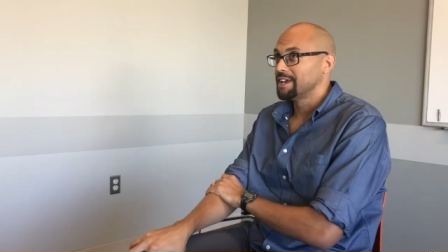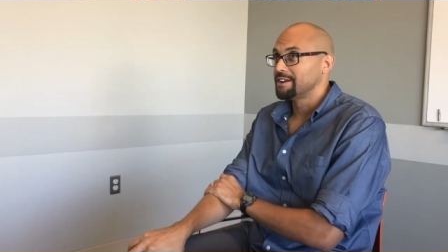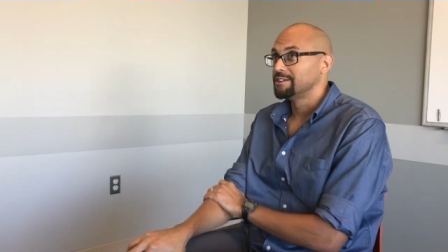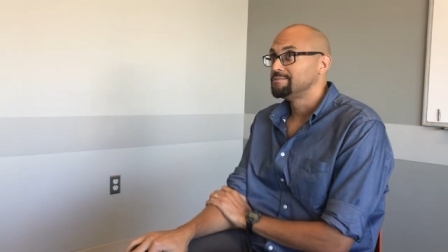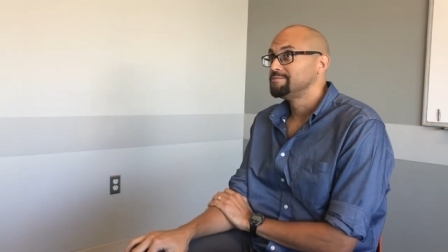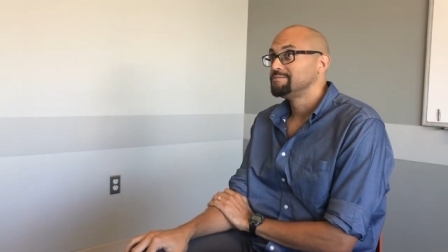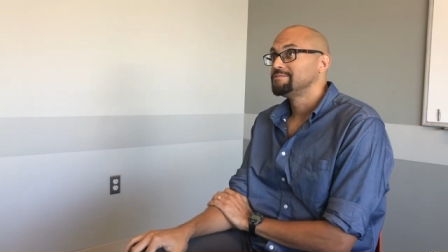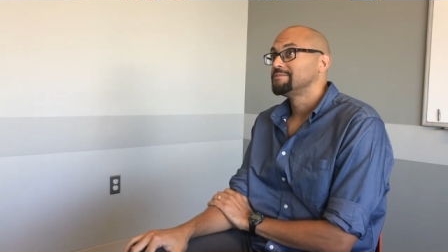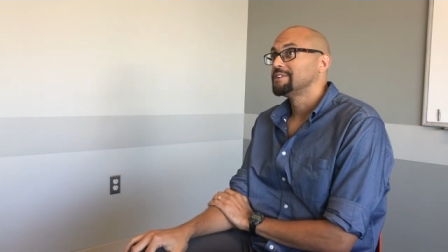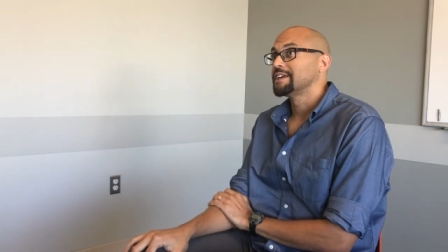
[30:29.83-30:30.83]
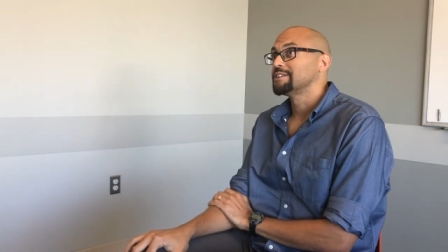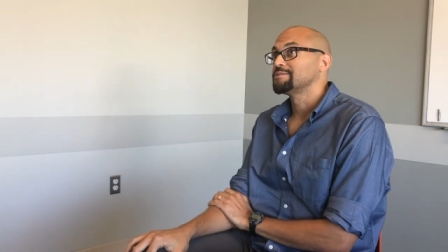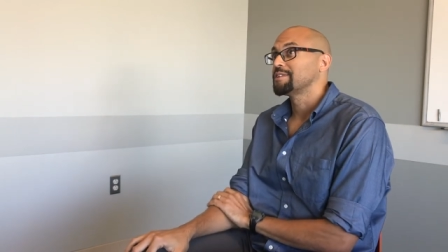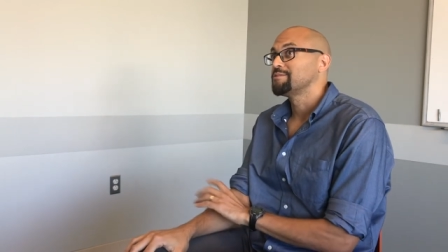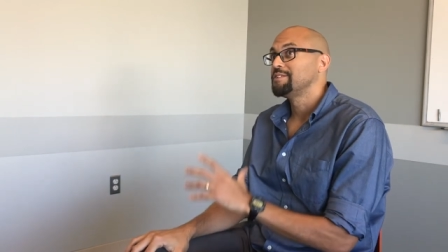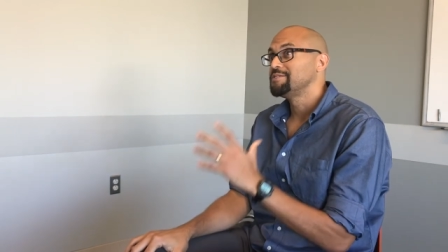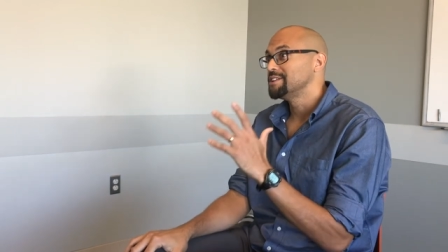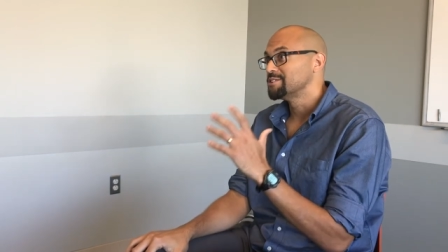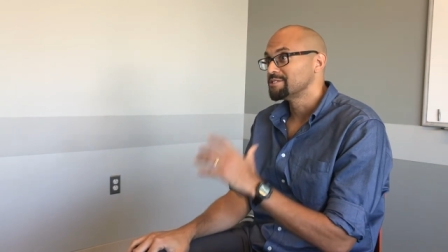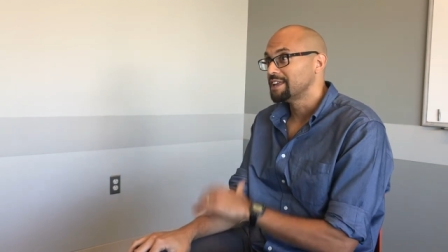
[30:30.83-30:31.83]
later,
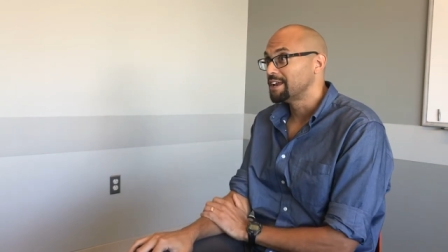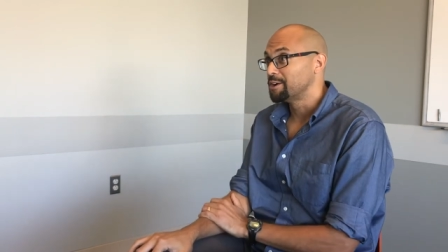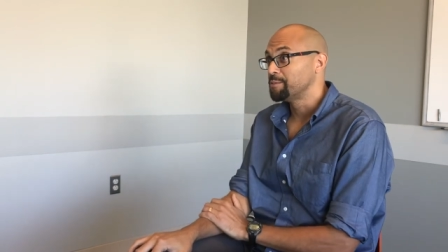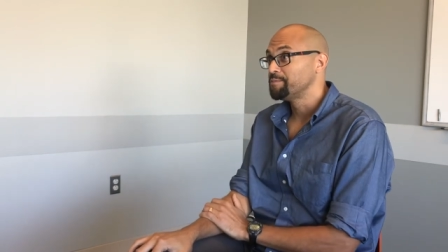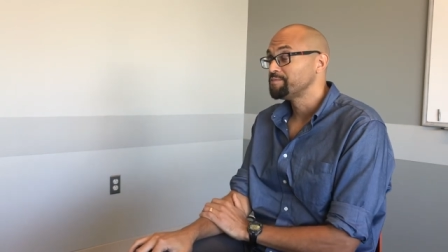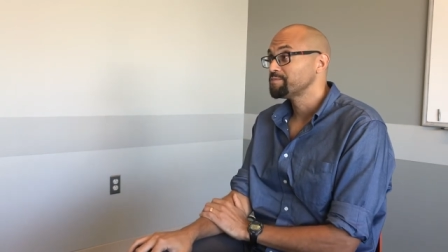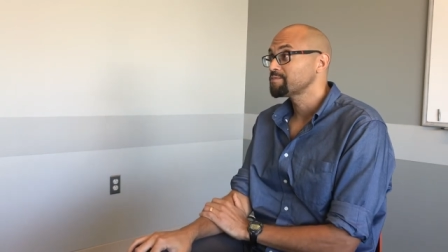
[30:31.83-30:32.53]
15 years later,